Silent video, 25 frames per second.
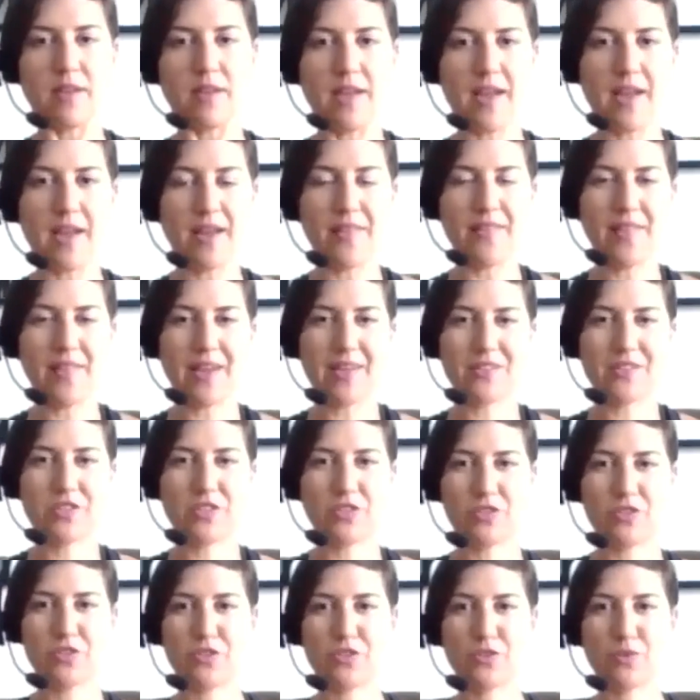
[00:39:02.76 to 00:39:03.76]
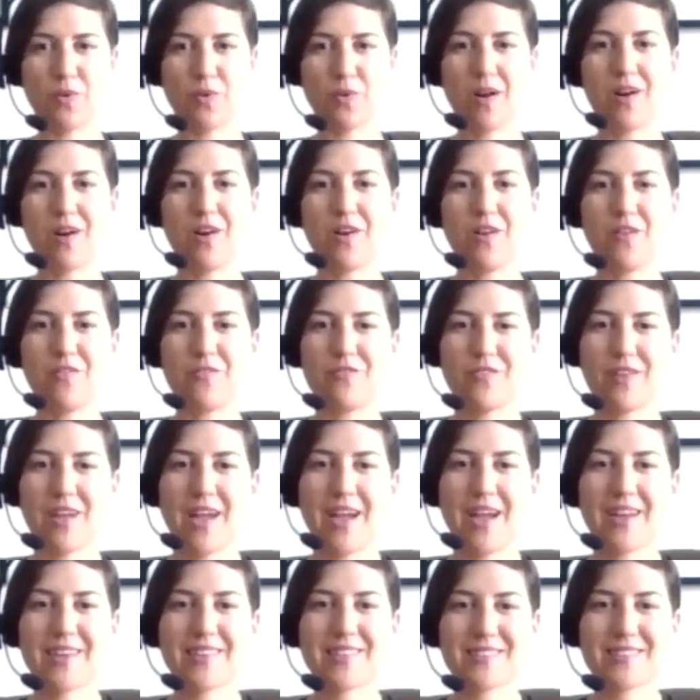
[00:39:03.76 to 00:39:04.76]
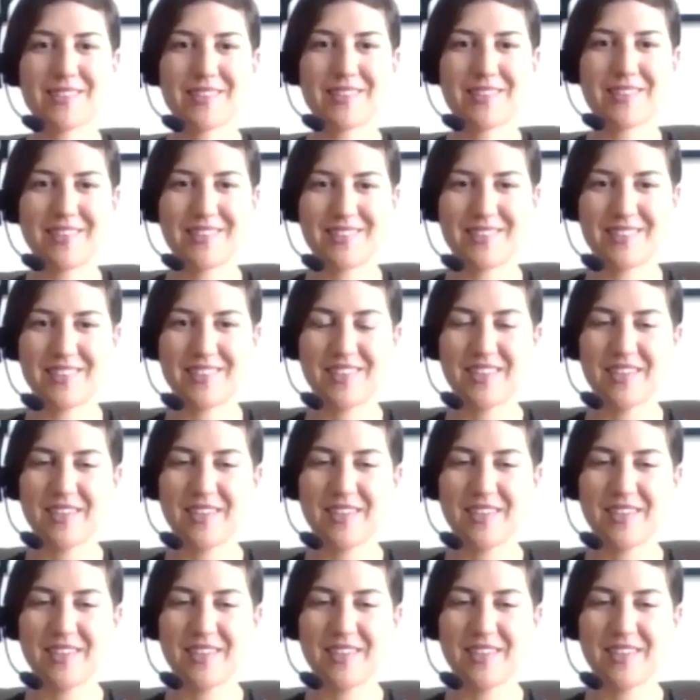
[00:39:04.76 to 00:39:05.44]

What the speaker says: And that's your 12, excellent.